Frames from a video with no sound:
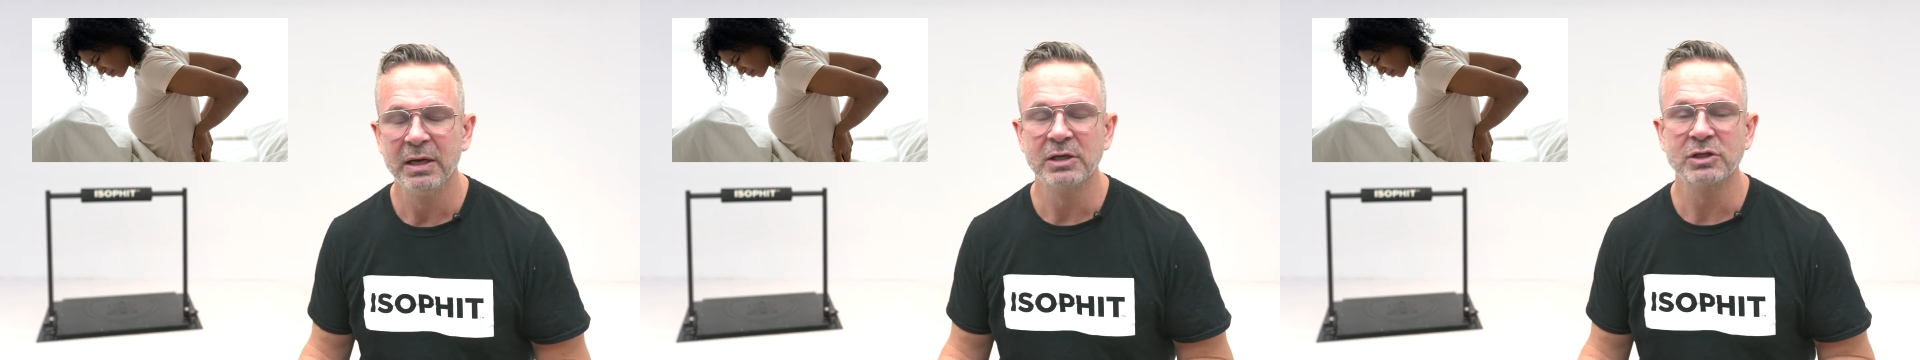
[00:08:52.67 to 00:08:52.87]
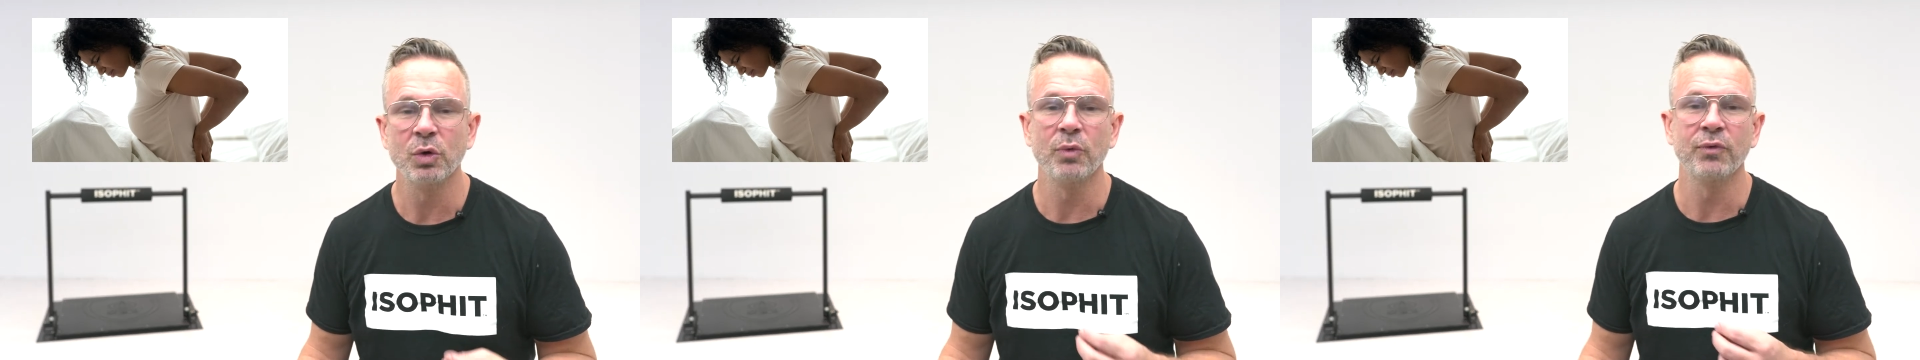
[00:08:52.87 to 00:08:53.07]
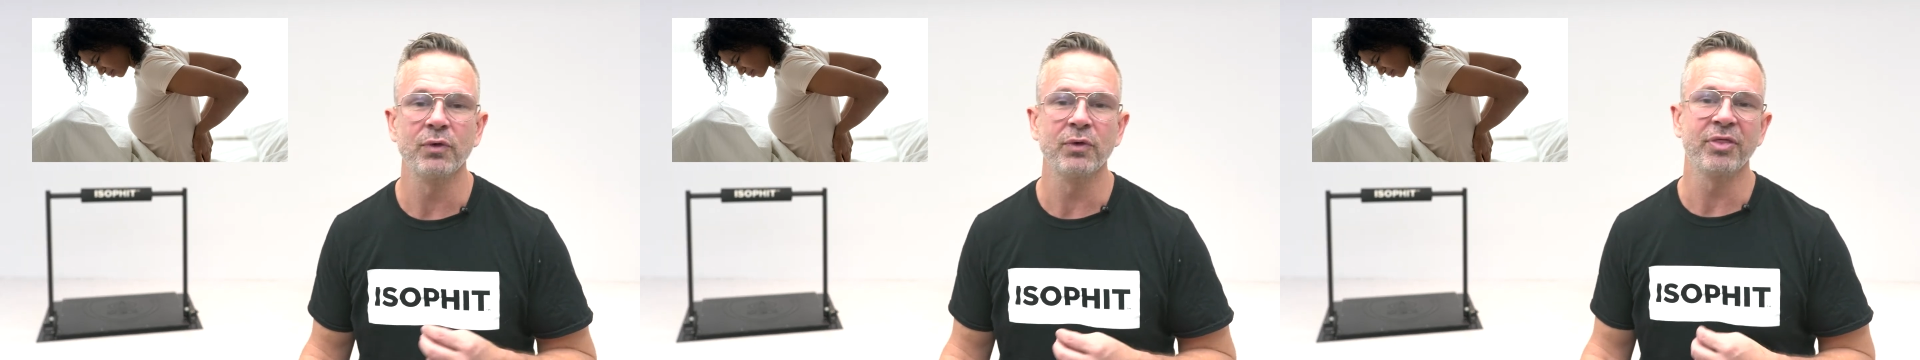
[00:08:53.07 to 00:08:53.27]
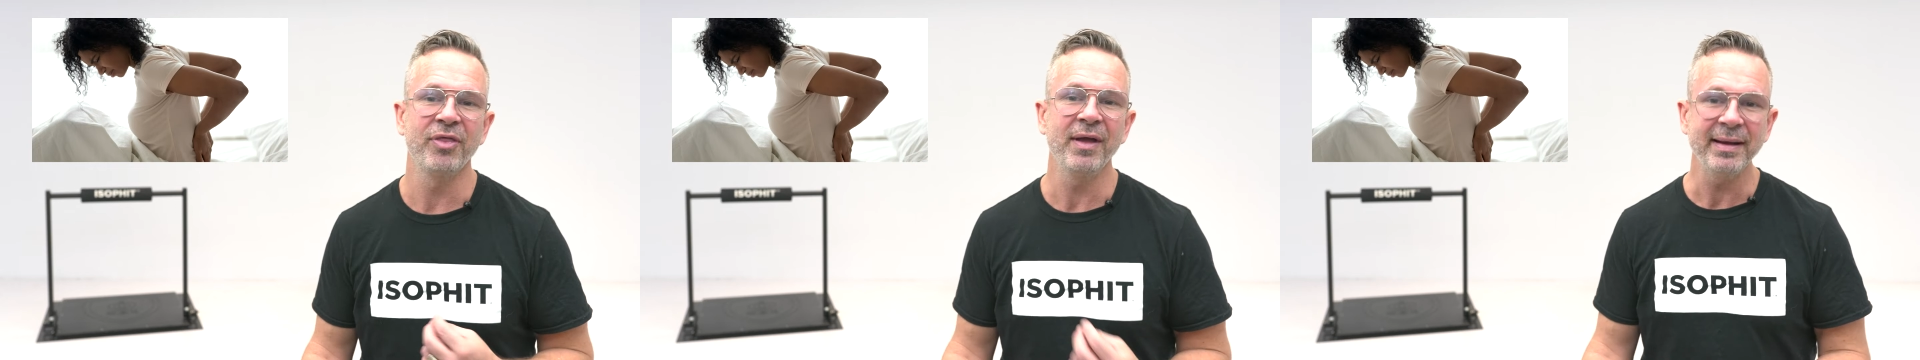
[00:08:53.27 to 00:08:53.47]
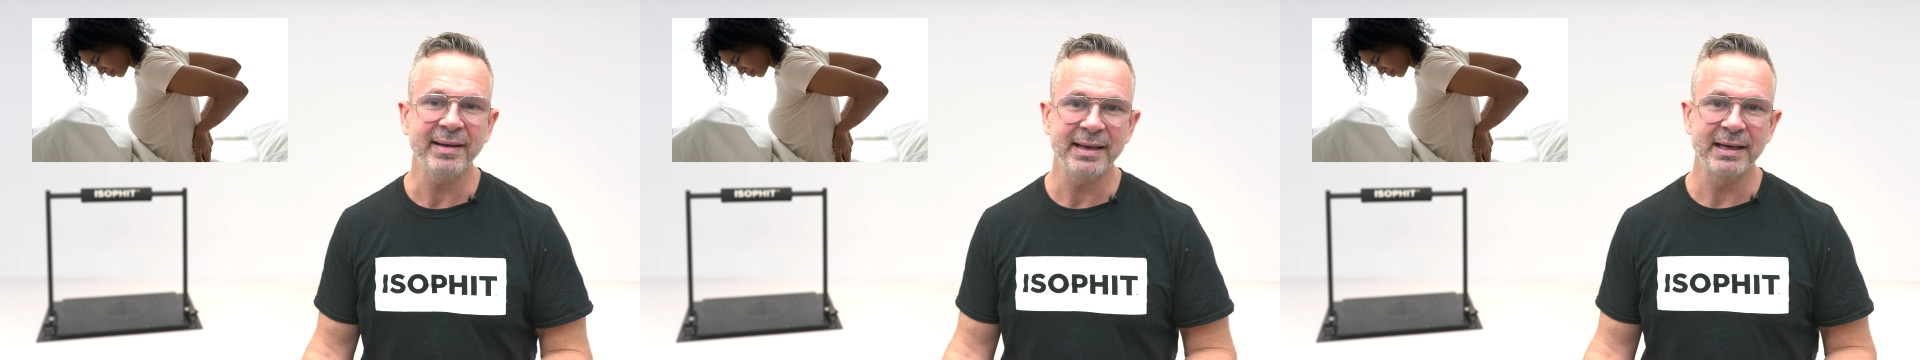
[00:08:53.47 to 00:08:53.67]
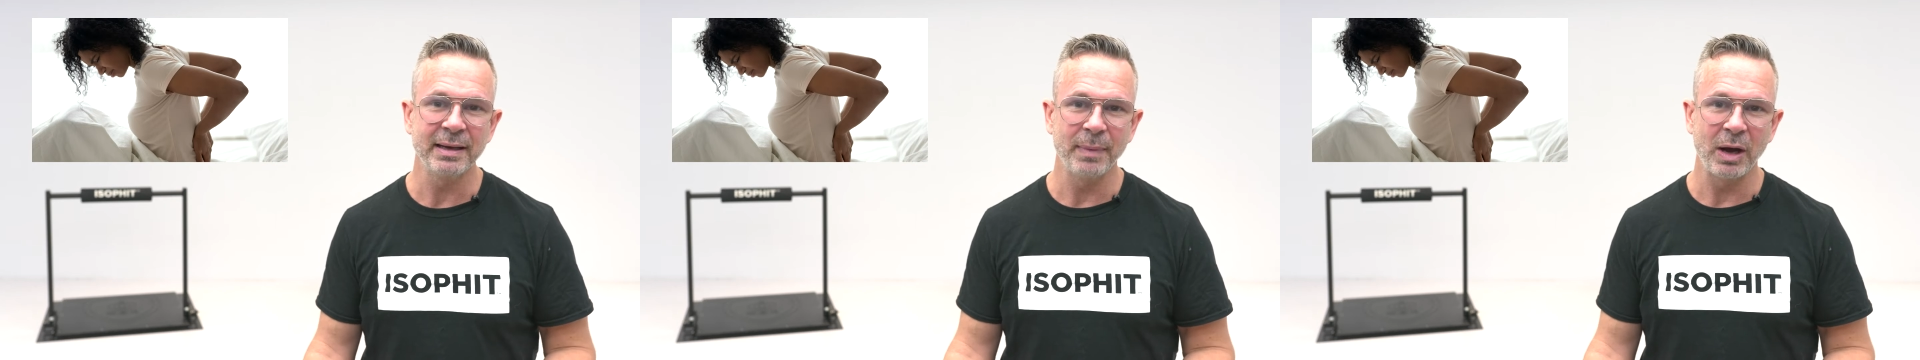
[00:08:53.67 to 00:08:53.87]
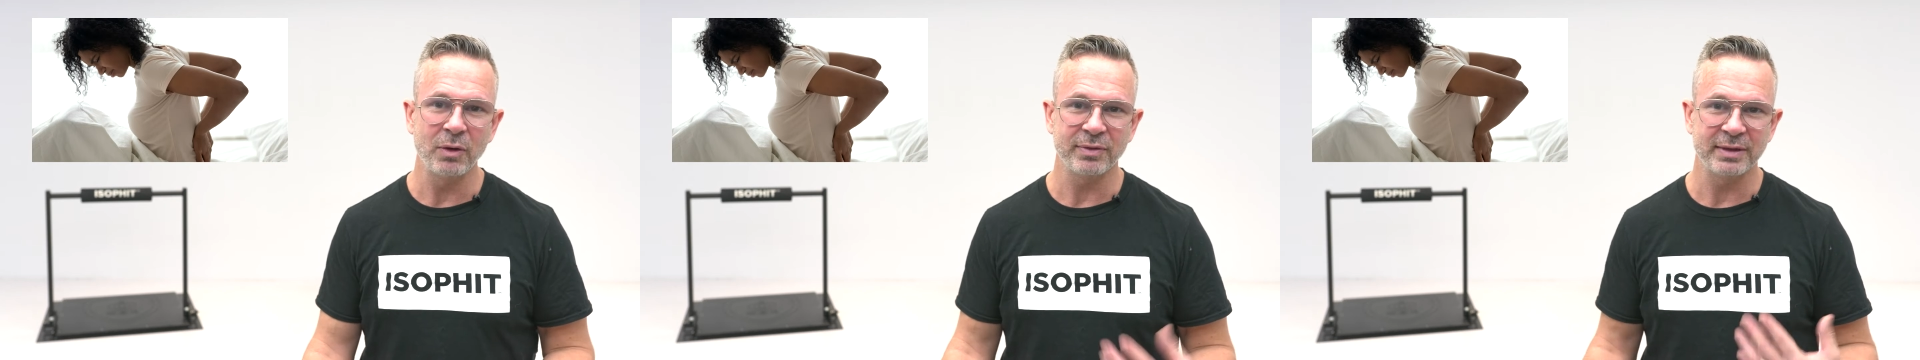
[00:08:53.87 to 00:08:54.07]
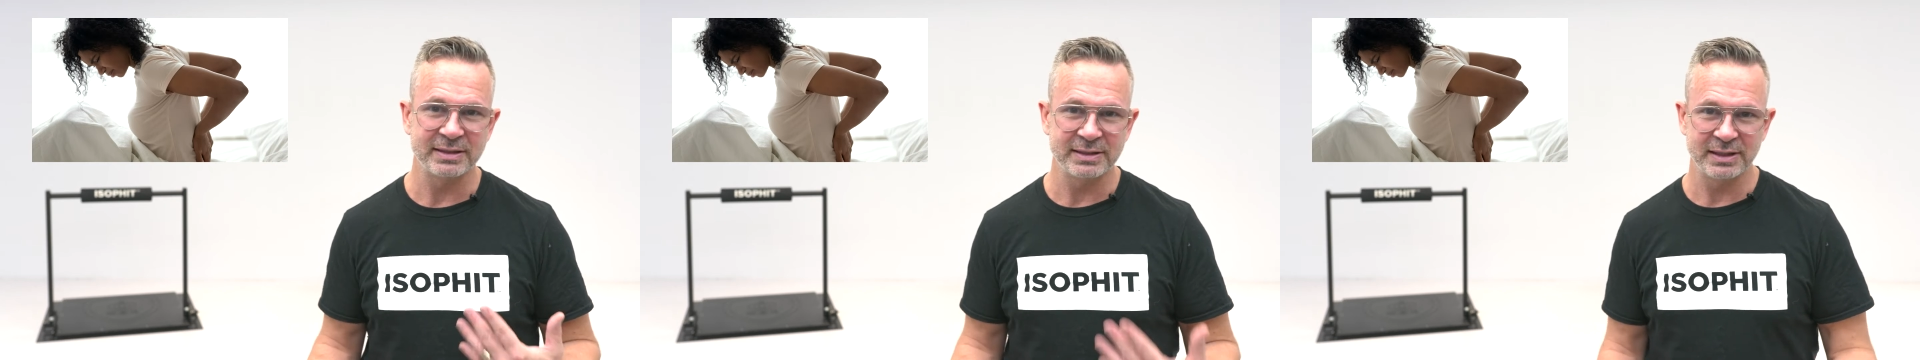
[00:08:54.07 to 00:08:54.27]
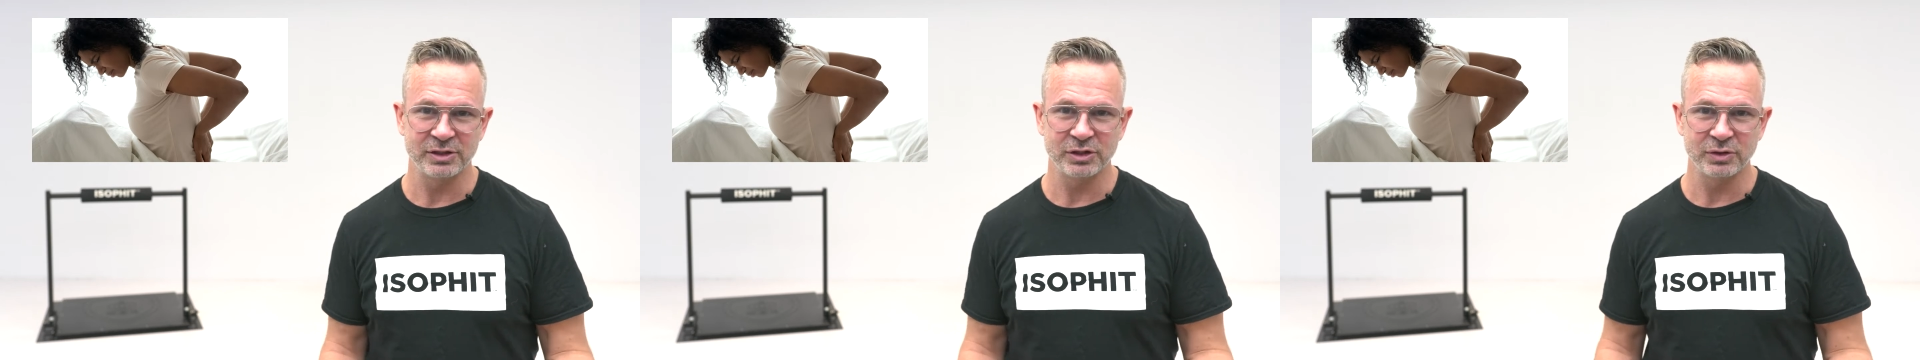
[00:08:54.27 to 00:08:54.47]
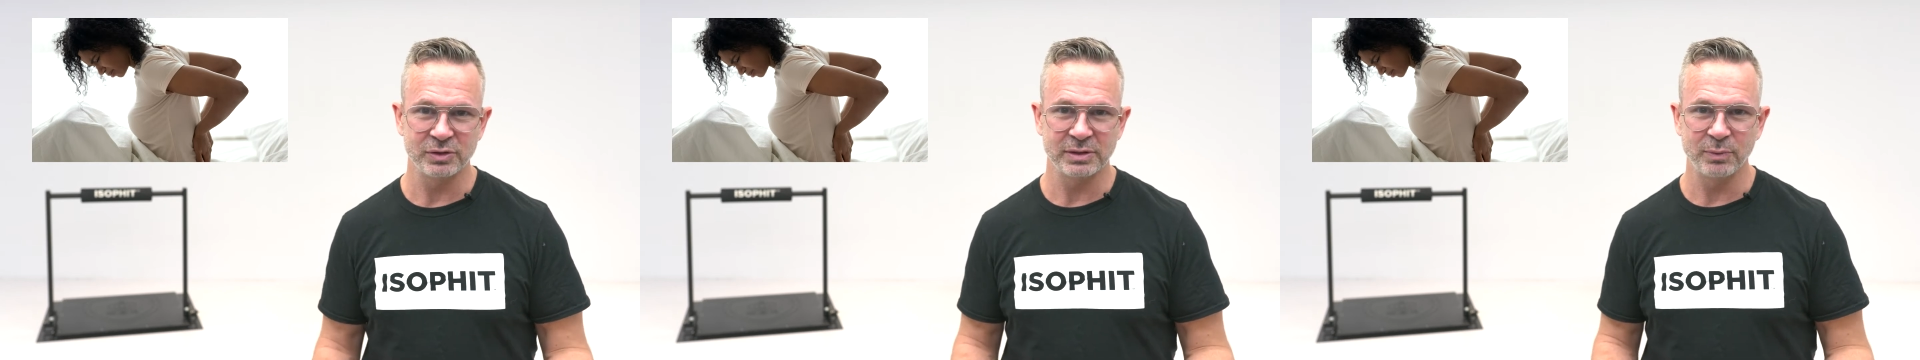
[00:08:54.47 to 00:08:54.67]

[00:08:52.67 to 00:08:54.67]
So if we're thinking about the tissues,